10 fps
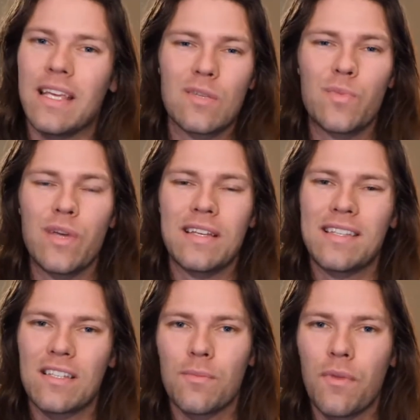and the SBA
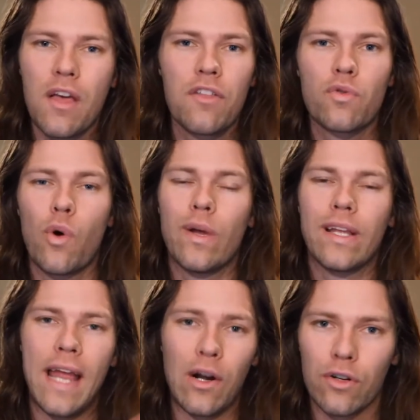system
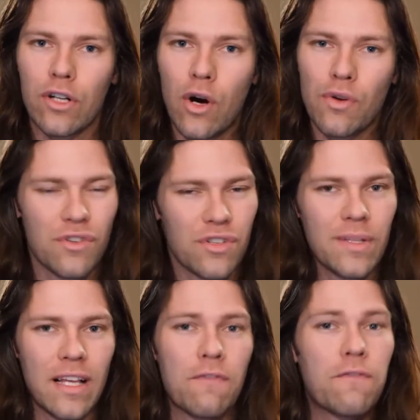throwing error codes. There's
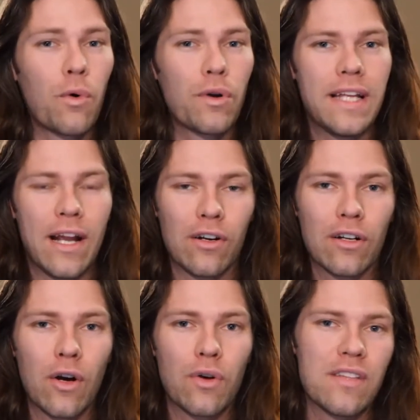something like 40 error
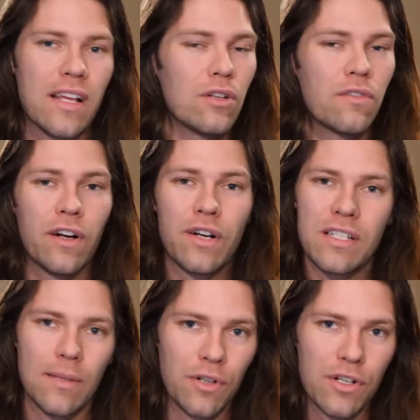codes that look very
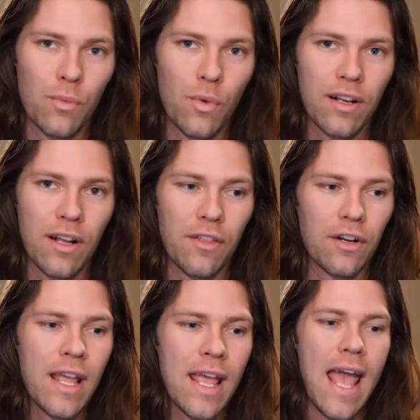similar to one
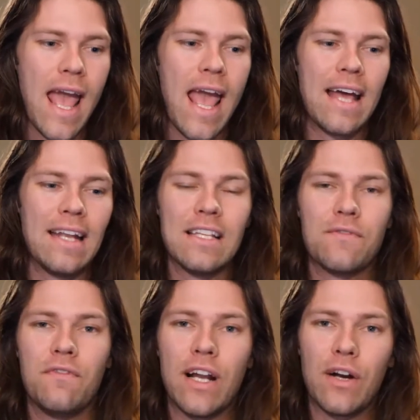another. And it's
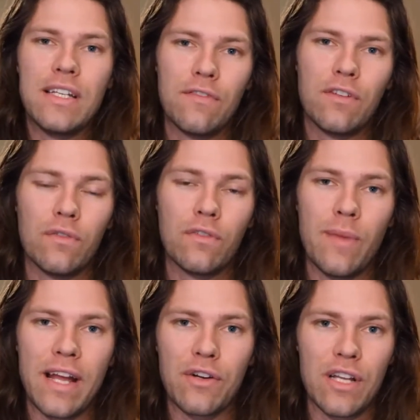very difficult for
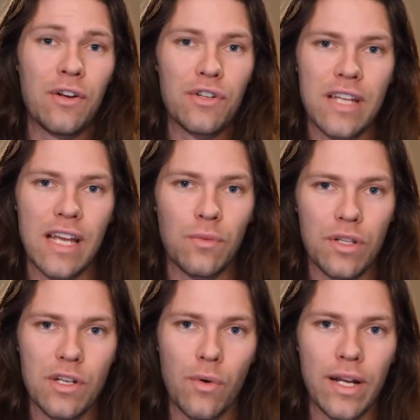bankers to understand
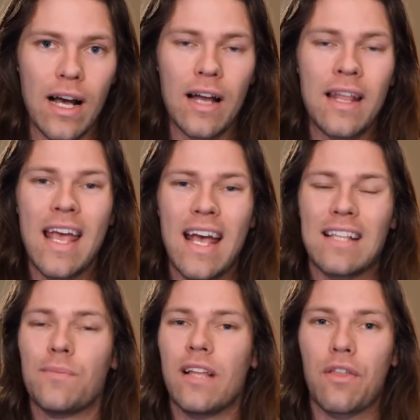what's going on. And
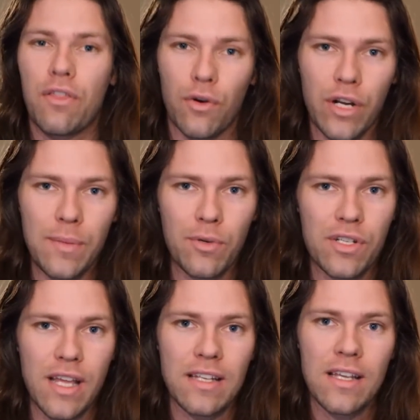something like
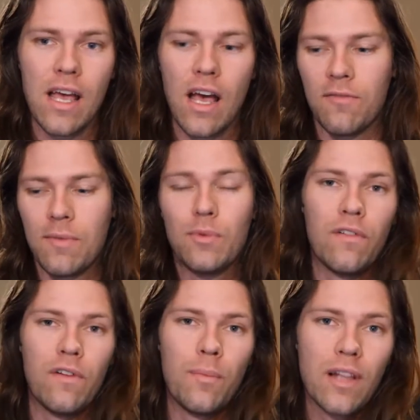30% of people
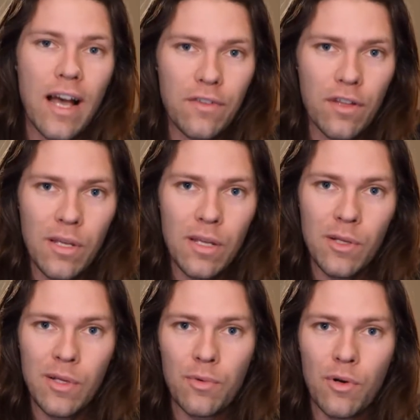who have applied for the
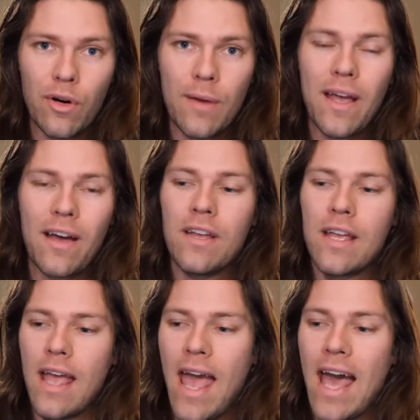PPP program have
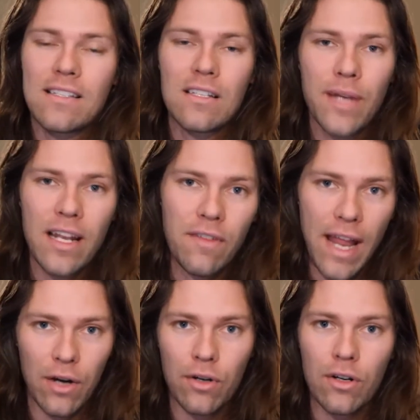had some kind of
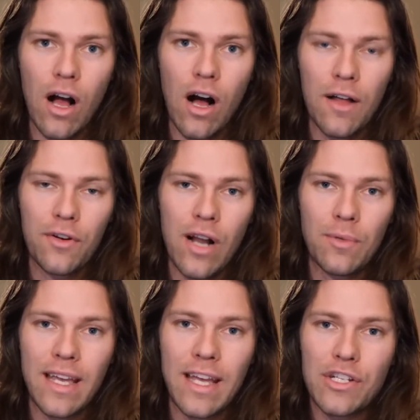error on their
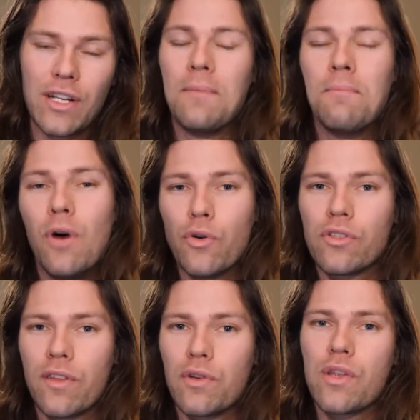application. And
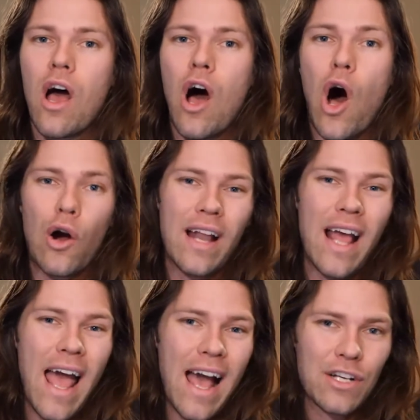most of those aren't
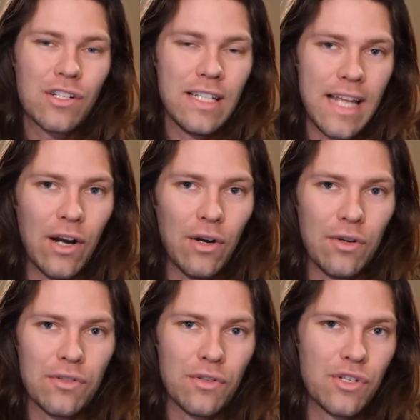actually
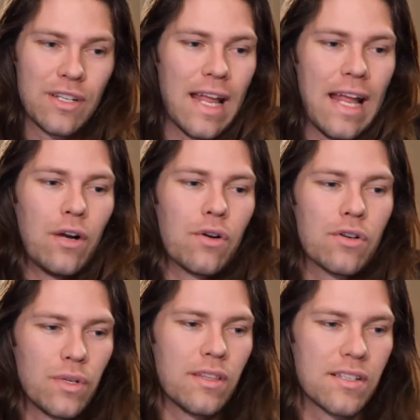errors. They're just
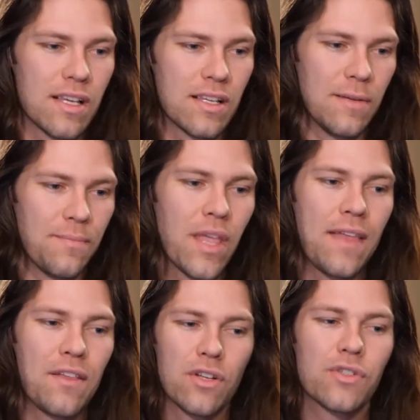errors with the system.
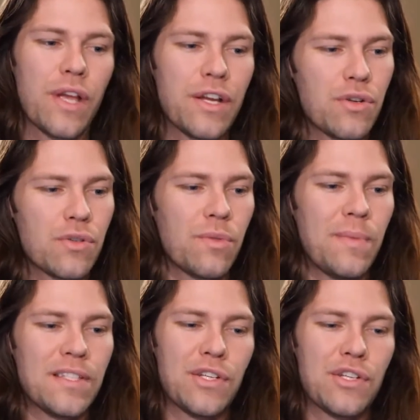And there's also issues with
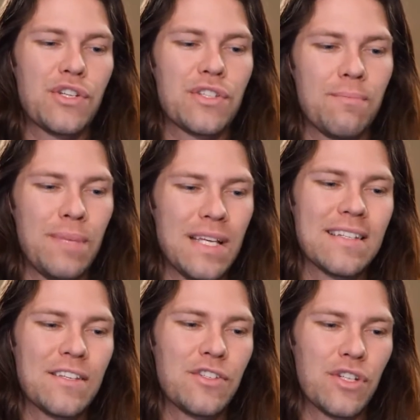
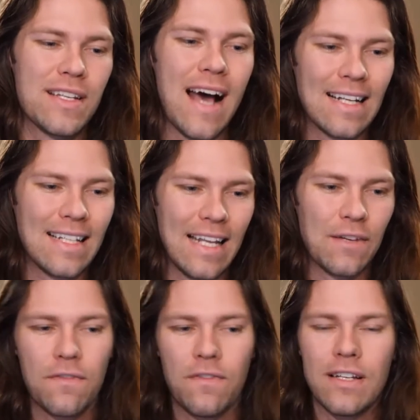businesses just not
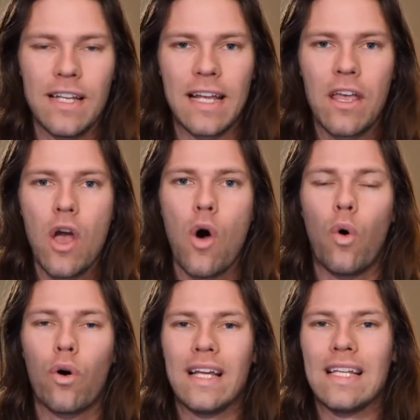getting funding
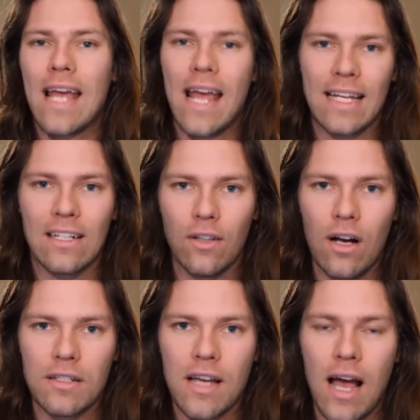or it taking a
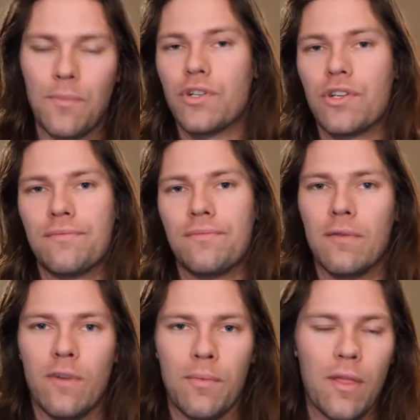long time, which is the
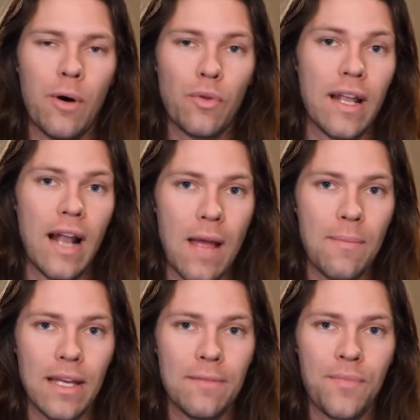boat that
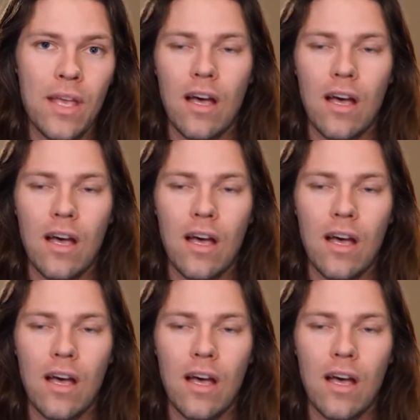I'm in.